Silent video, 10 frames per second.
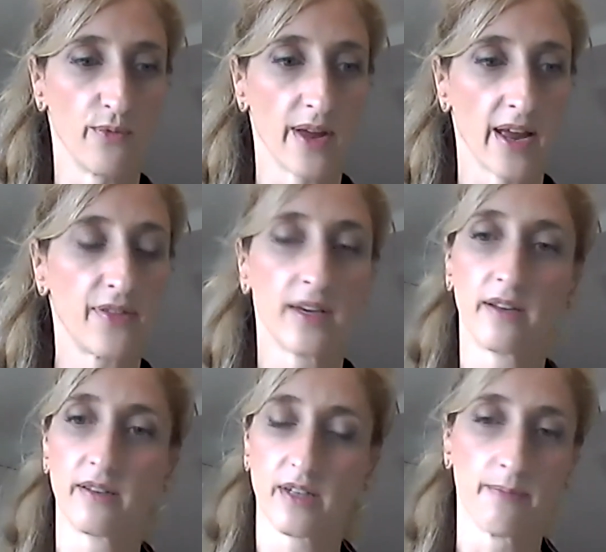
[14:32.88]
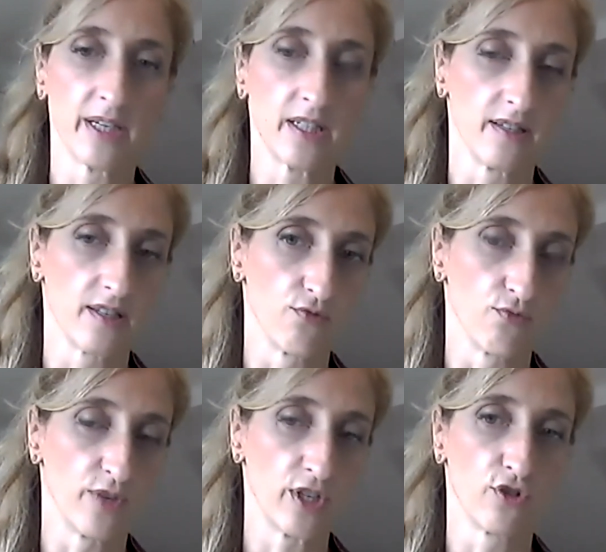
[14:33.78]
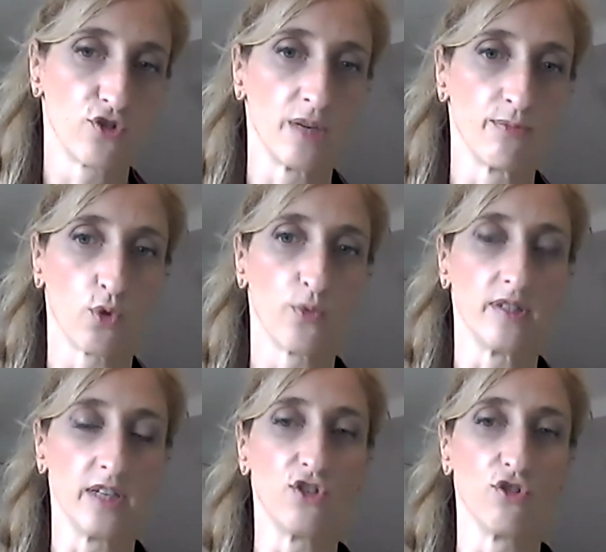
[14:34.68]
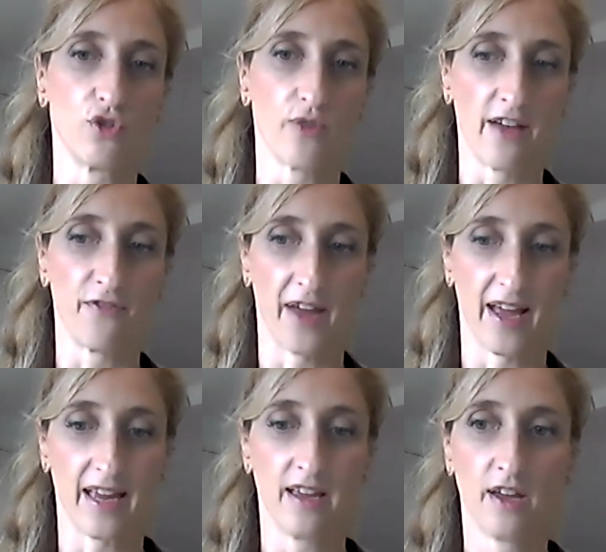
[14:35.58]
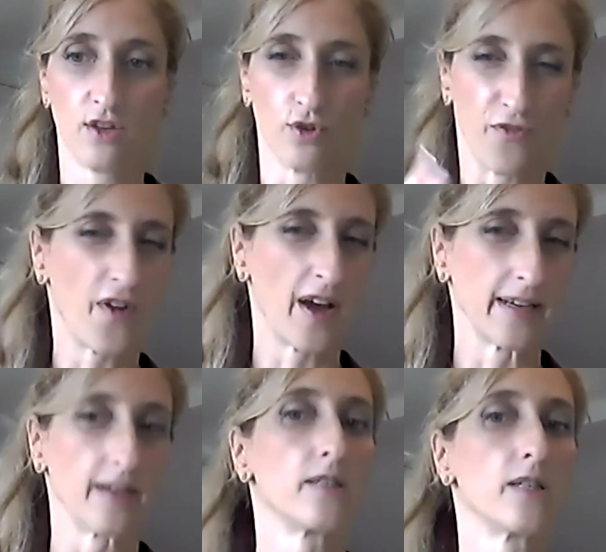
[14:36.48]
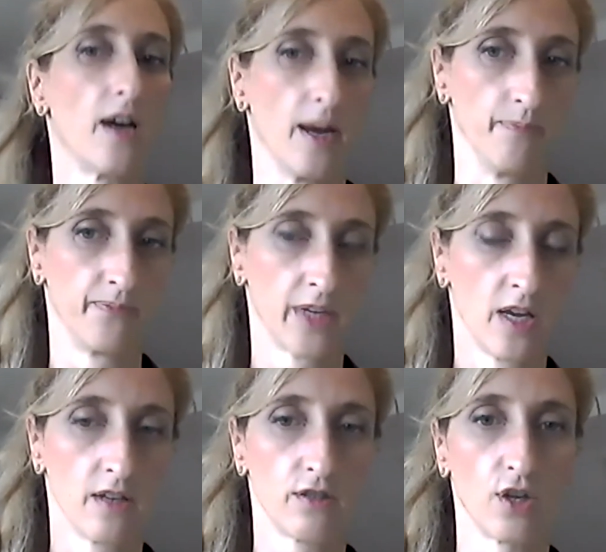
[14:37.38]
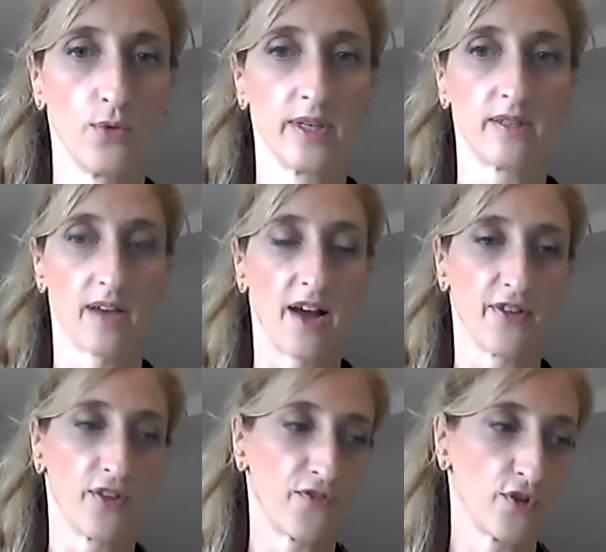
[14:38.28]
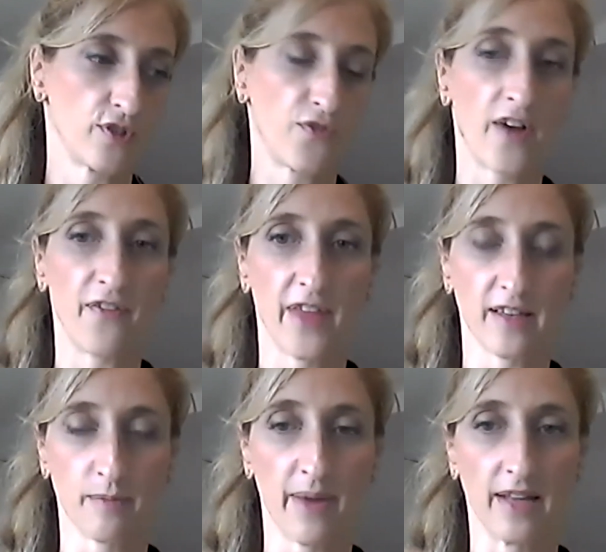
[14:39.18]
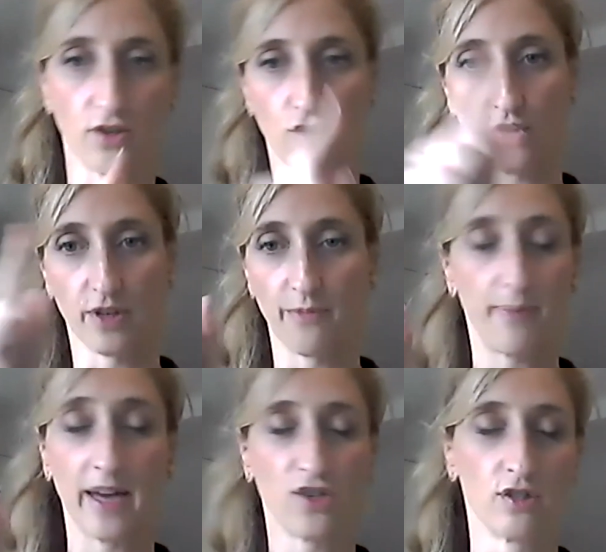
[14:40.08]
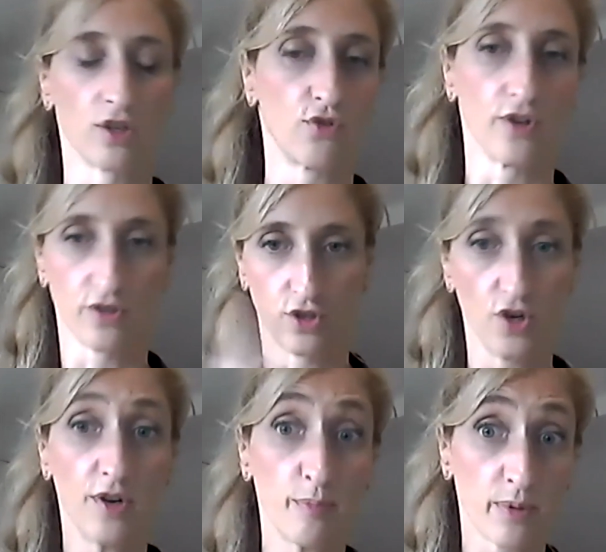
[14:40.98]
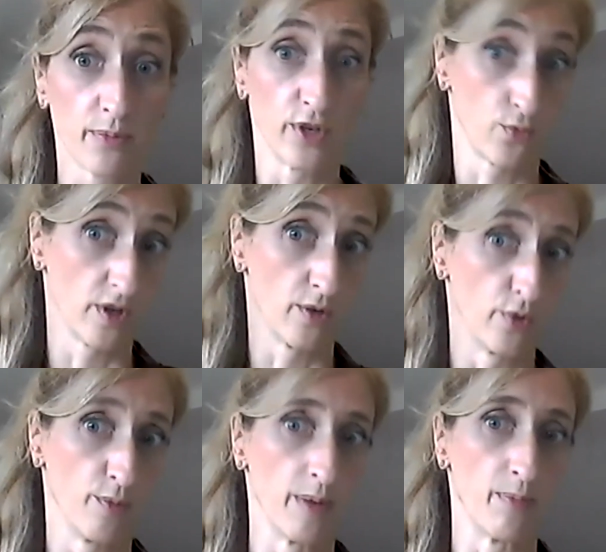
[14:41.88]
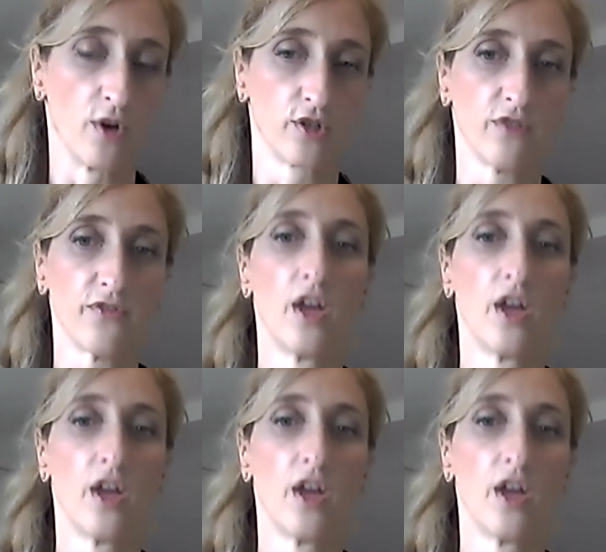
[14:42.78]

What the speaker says: ethics committees and research teams always need you to have a finite time. So it's either the first 5,000 patients across Europe, which we will be part of,